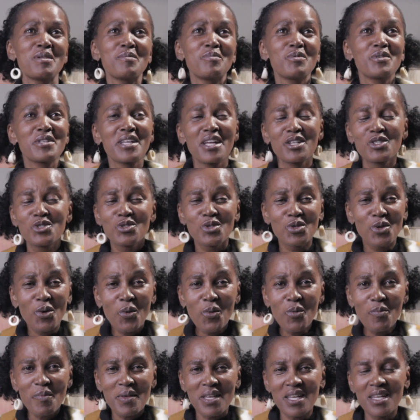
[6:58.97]
people get to
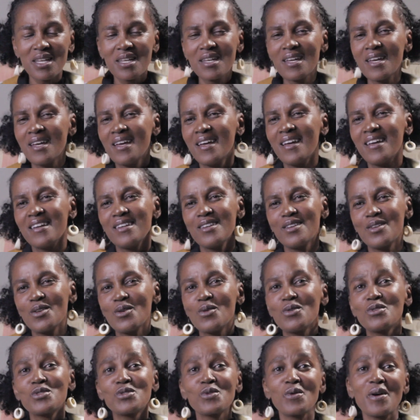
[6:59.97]
know me, you know.